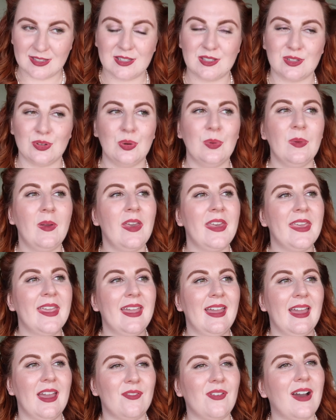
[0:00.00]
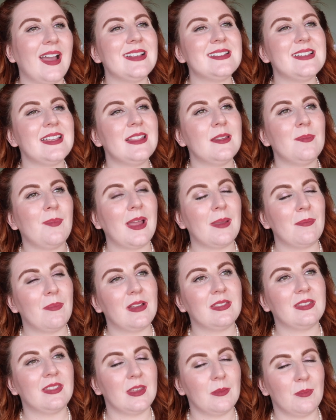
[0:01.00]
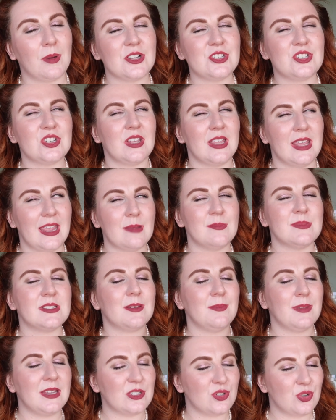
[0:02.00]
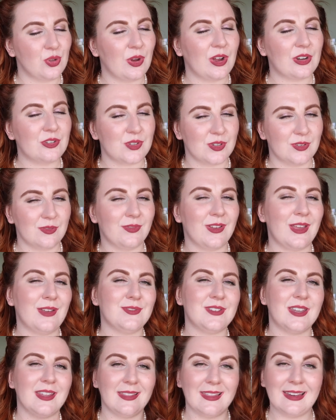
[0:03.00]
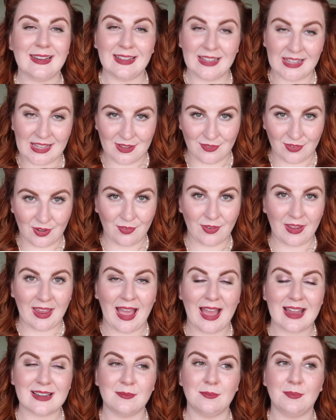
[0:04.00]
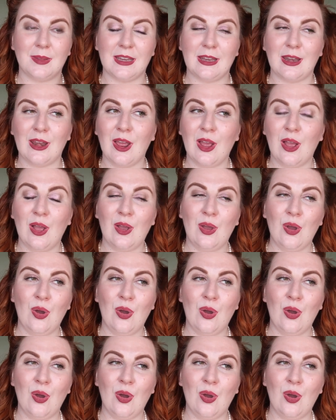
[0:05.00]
So if I say that my monthly budget aims to be £250, then even if I hadn't been